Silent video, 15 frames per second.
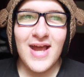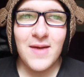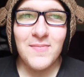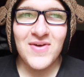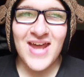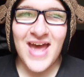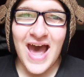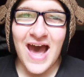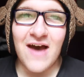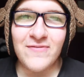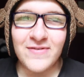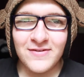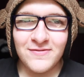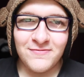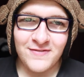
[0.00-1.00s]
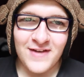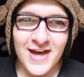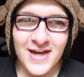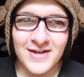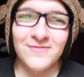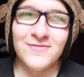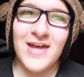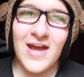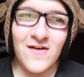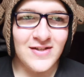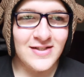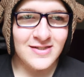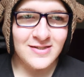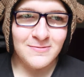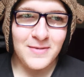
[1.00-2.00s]
am an avid fan of
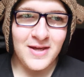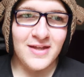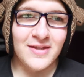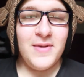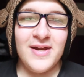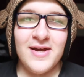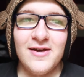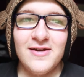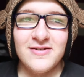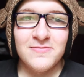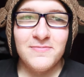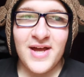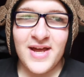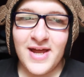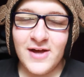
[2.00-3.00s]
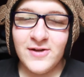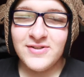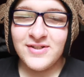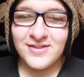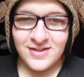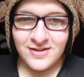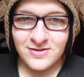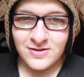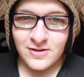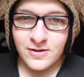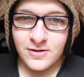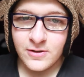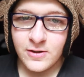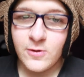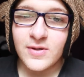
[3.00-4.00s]
Kevin Smith because my eldest
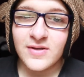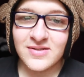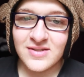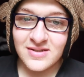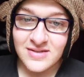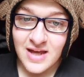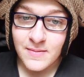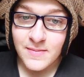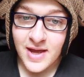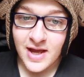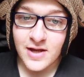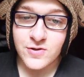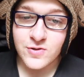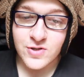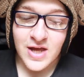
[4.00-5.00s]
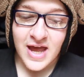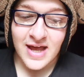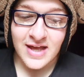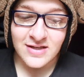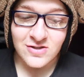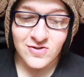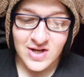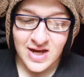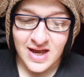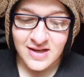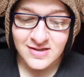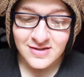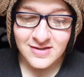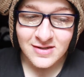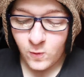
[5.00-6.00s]
sister, who is the same age as
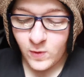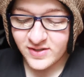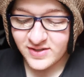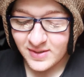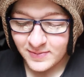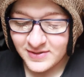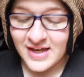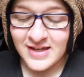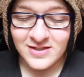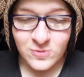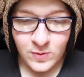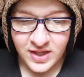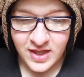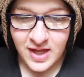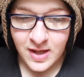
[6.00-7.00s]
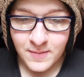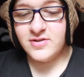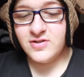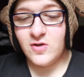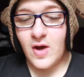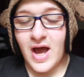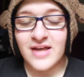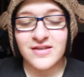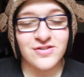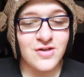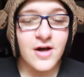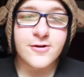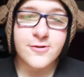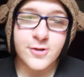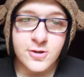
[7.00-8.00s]
Jess, was obsessed with him. So I
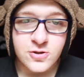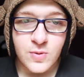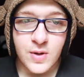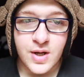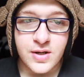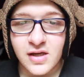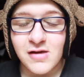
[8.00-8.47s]
saw Clerks 1 in